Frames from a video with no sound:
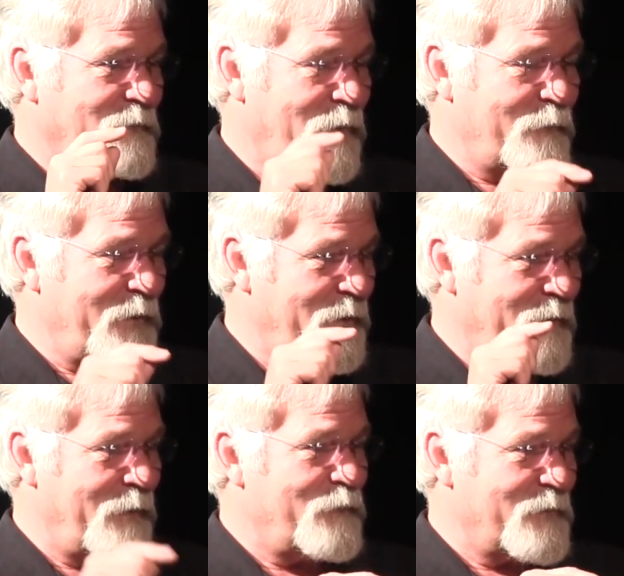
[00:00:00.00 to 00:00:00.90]
Tom, you
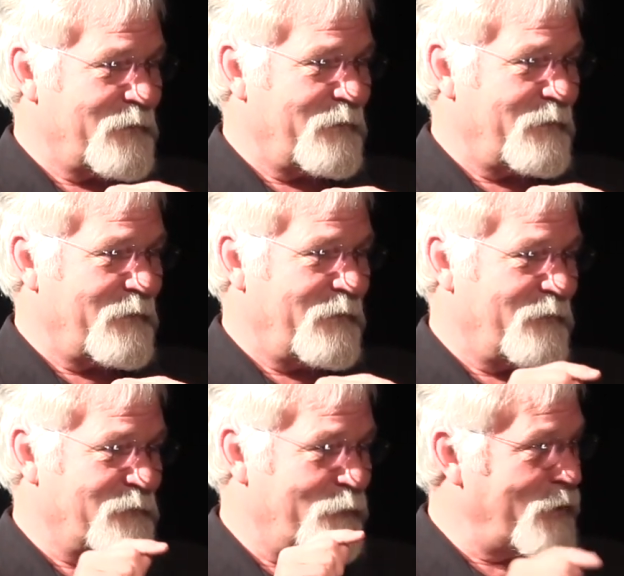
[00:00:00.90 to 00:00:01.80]
need to keep this in,
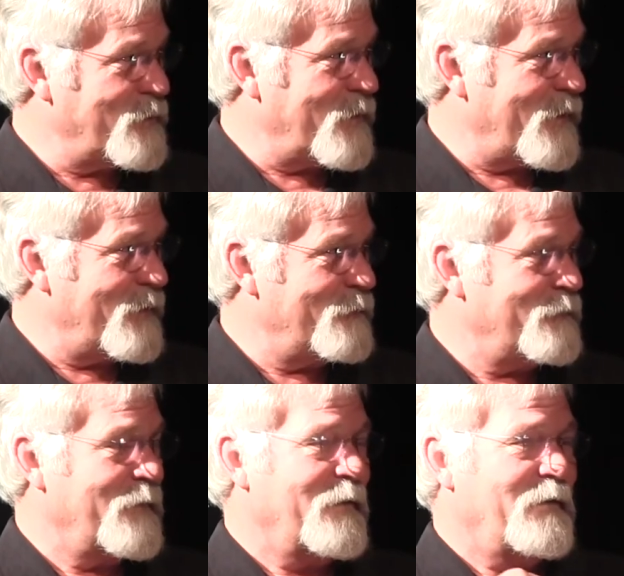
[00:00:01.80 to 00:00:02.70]
you know, as a budget item,
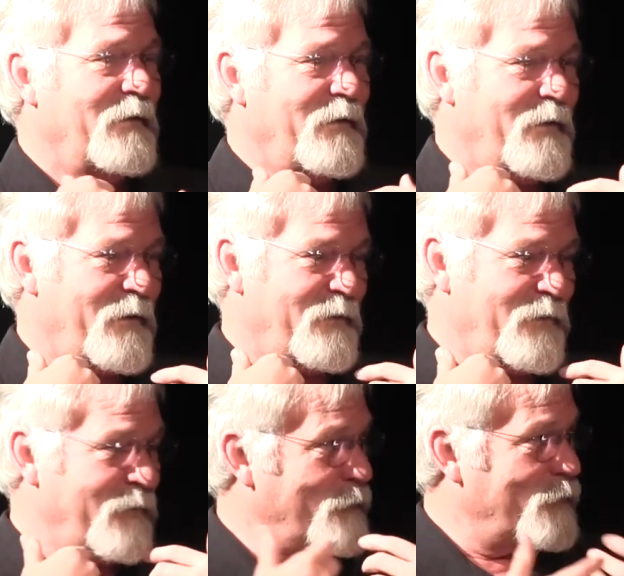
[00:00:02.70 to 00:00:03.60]
and
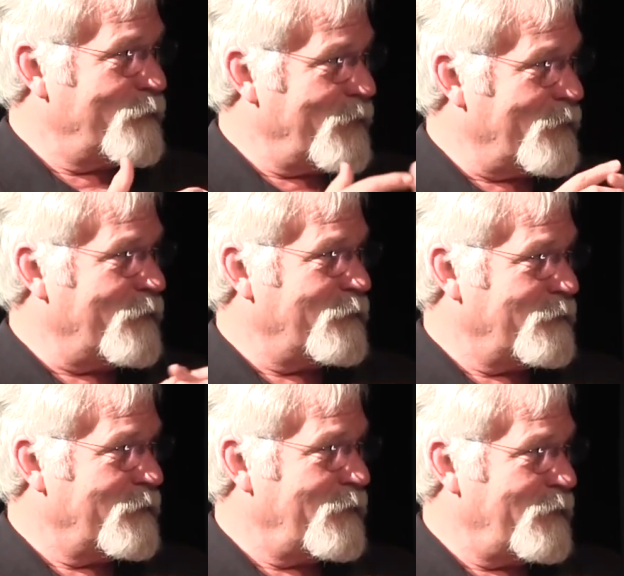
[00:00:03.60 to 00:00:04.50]
you need to, you know,
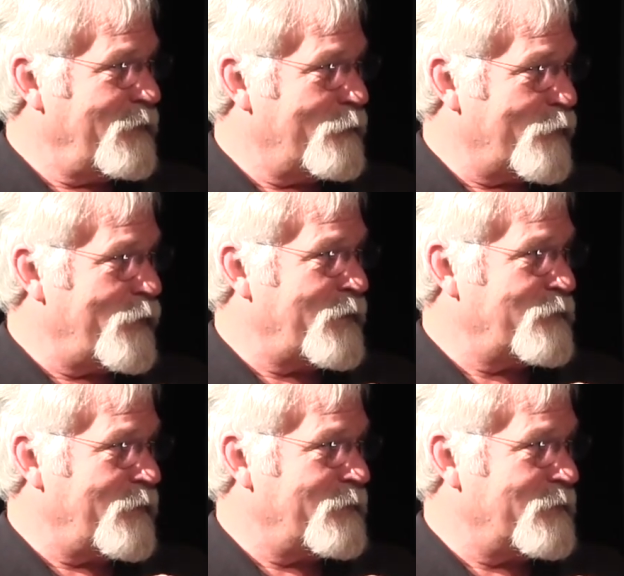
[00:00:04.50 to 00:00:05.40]
you need to
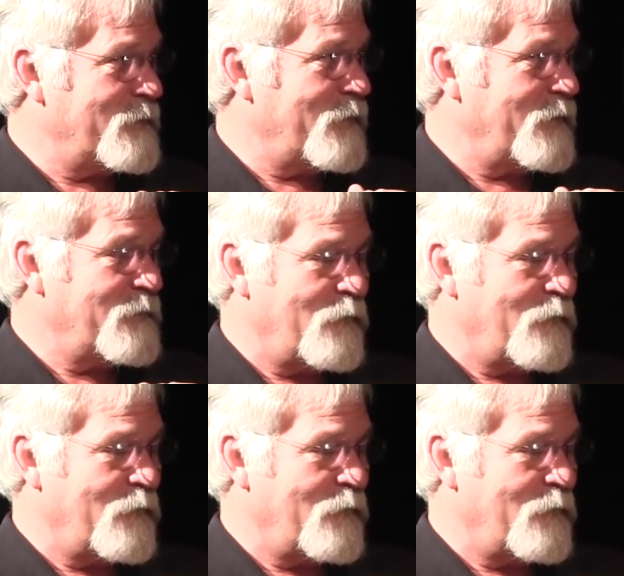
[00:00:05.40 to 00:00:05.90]
perpetuate this thing.